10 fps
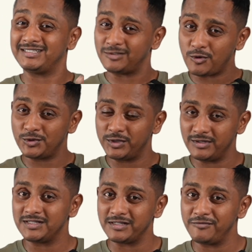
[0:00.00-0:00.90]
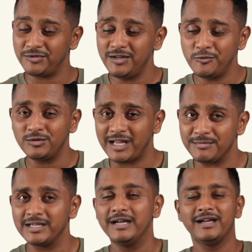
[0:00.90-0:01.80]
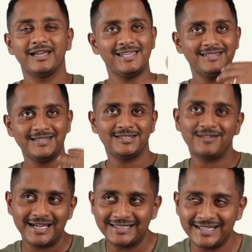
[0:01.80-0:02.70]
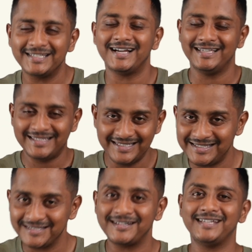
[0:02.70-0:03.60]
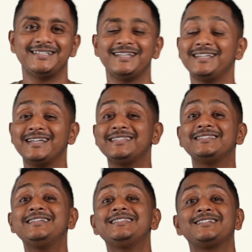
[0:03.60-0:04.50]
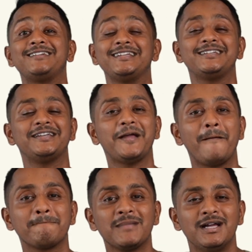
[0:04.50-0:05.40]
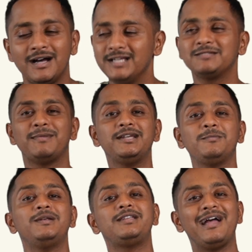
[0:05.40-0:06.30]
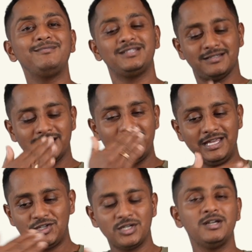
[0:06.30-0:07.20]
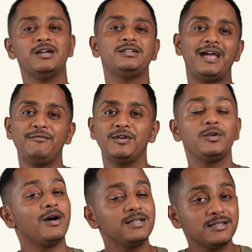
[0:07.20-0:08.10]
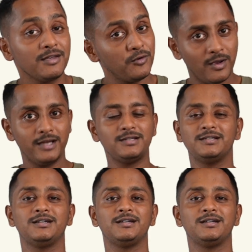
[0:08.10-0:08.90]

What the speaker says: Talk to yourself 3-4 times. Is this the right idea? Is this the right idea? Is this the right idea? Ask multiple times, and each time when you ask, if you get